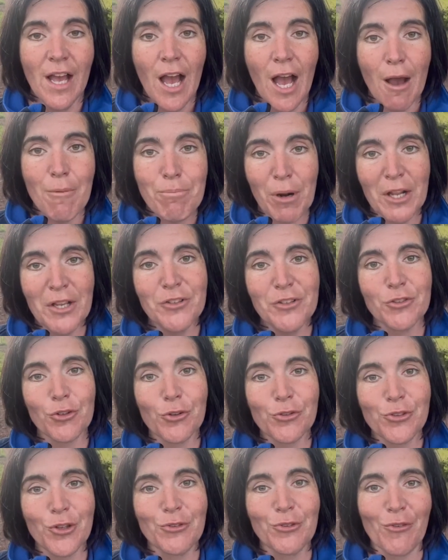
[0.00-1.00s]
And please
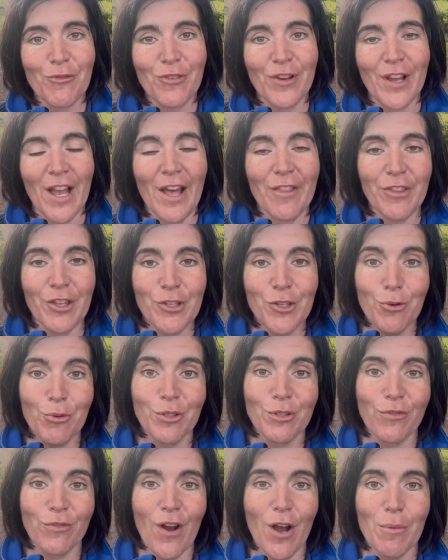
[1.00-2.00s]
also don't forget that you
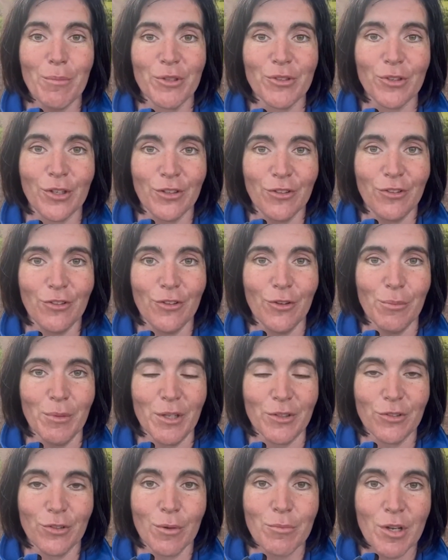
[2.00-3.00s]
as farmers are
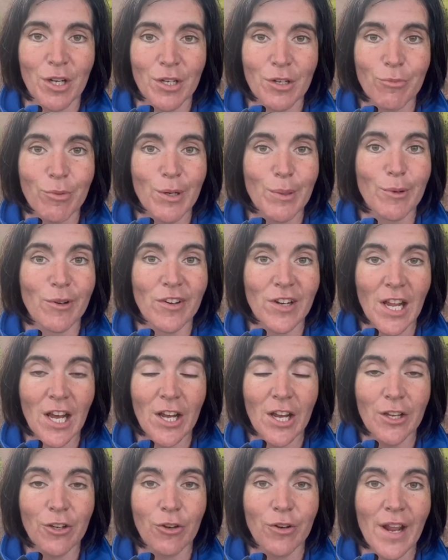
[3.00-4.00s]
consumers, so I'm going to be
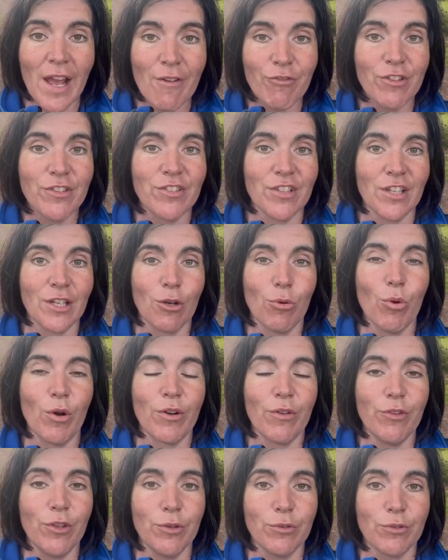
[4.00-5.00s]
relying on every single one
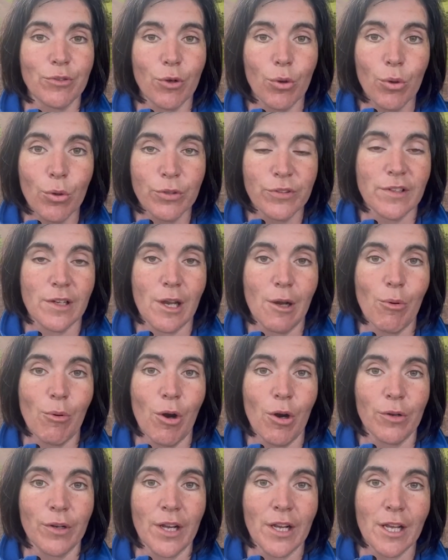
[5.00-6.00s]
of you to also go
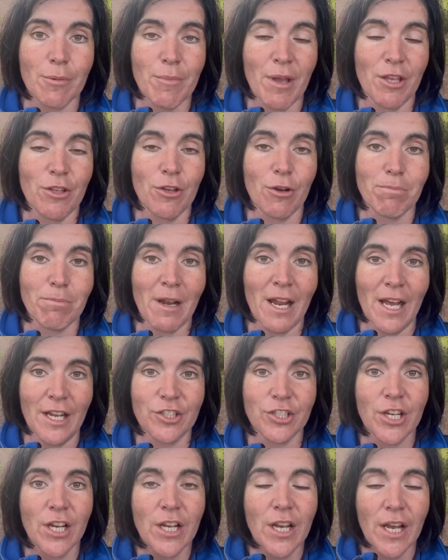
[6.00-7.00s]
on and commit your
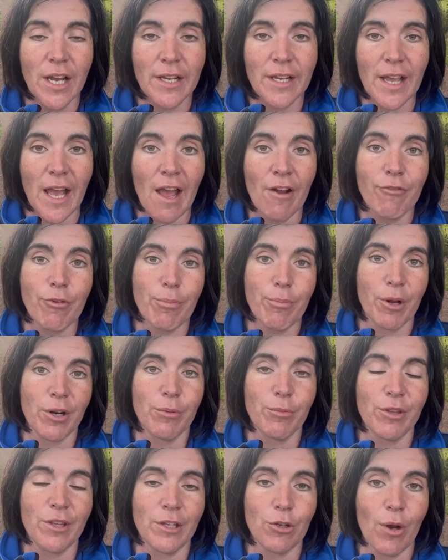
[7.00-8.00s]
pledge and get everybody
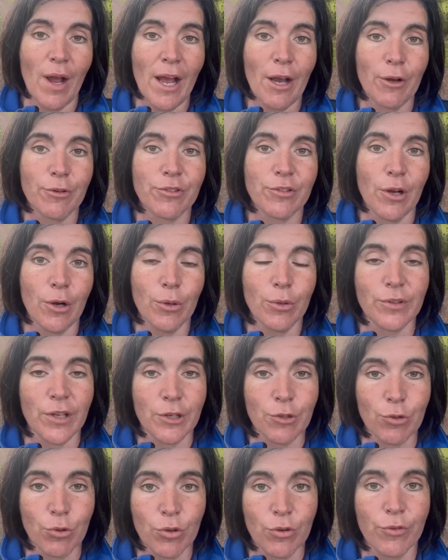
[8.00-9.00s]
within your household
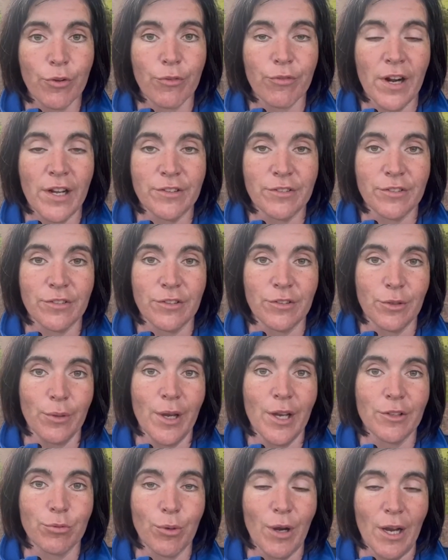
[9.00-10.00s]
and all of your friends to do it
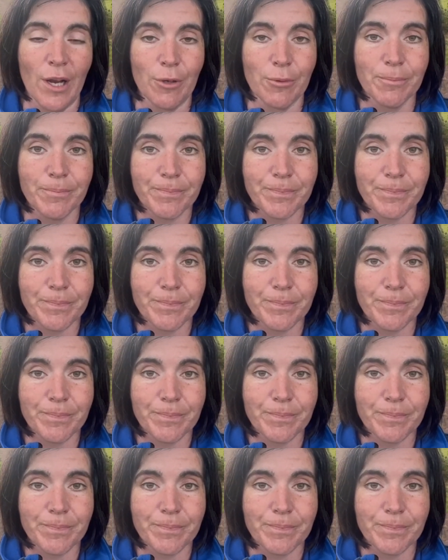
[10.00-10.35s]
as well.